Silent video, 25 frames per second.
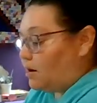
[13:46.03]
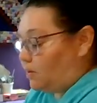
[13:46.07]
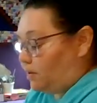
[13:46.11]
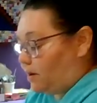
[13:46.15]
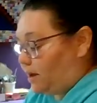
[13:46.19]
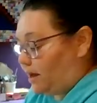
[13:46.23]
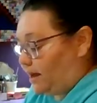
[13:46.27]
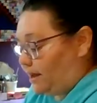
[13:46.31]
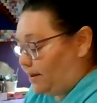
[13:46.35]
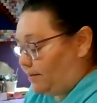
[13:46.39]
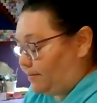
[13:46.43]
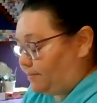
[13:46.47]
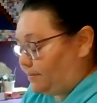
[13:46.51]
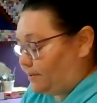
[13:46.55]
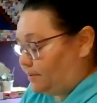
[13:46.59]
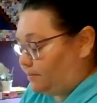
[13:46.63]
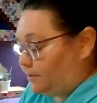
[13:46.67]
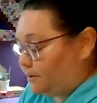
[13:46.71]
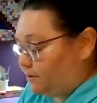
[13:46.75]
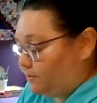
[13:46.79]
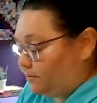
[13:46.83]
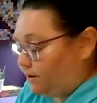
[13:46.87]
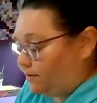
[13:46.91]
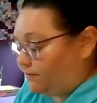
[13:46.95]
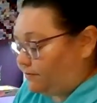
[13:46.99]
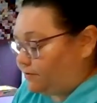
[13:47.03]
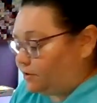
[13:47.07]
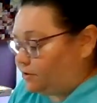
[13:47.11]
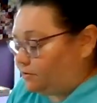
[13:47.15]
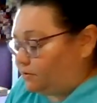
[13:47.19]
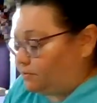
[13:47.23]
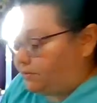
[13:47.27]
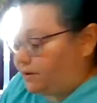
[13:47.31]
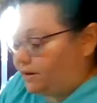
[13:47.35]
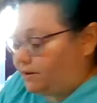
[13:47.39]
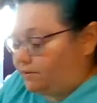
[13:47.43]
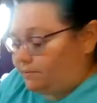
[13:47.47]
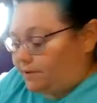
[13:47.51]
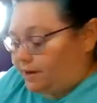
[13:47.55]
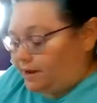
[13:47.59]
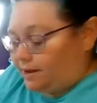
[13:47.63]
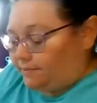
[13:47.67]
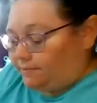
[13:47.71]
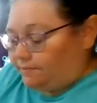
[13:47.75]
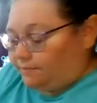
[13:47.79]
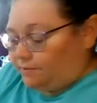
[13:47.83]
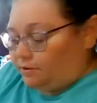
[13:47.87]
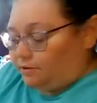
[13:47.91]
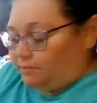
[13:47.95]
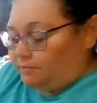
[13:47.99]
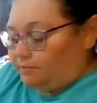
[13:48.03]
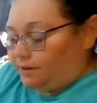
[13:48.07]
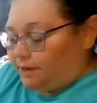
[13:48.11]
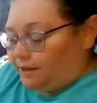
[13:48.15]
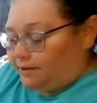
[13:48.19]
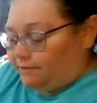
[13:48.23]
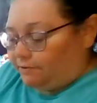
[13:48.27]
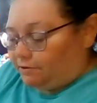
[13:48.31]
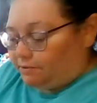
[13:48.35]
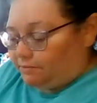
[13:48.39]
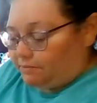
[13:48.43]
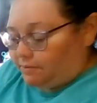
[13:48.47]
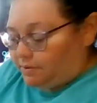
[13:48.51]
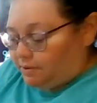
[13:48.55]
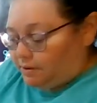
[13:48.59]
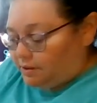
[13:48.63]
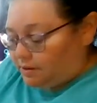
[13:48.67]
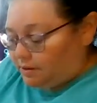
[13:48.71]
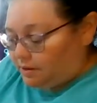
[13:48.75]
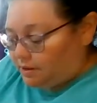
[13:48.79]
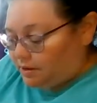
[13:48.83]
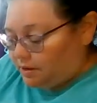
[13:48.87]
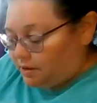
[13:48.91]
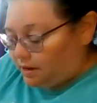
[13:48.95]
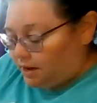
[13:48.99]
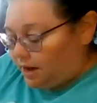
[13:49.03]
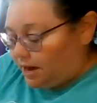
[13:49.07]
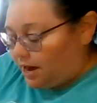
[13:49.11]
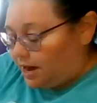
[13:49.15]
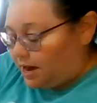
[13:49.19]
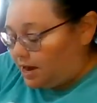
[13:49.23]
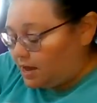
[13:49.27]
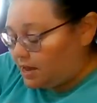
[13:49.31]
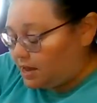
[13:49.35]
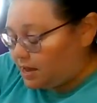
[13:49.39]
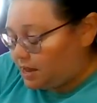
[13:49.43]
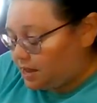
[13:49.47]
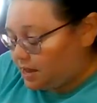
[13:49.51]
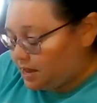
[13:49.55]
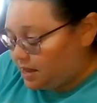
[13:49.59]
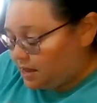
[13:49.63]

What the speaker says: Okay, then we don't have to do it right away. We can play for, huh?